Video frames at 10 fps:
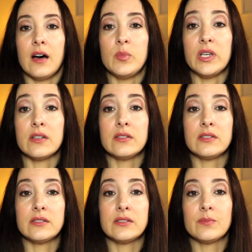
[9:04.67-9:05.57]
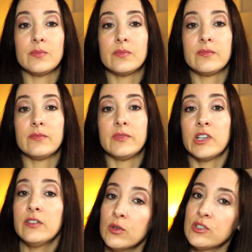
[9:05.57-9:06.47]
because
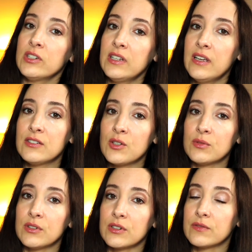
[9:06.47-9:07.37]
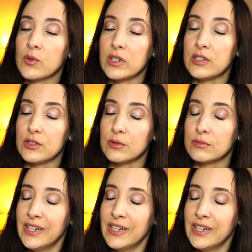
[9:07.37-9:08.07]
very fortunately, I don't look 42.